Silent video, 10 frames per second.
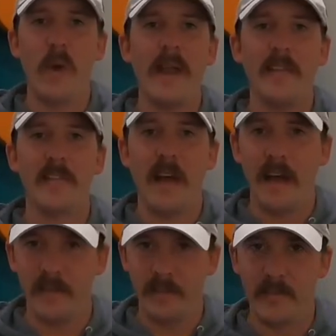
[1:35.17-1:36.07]
weight
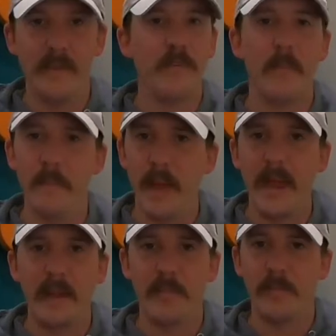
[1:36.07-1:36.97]
sizes, different
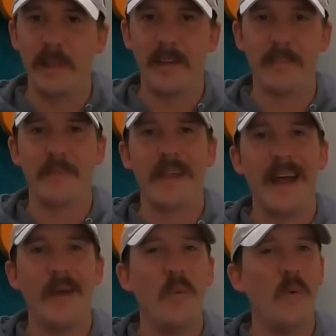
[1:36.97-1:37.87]
baits, because I'm
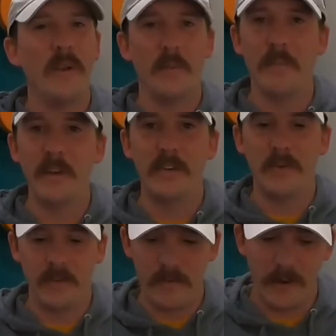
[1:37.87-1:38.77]
kind of one-dimensional as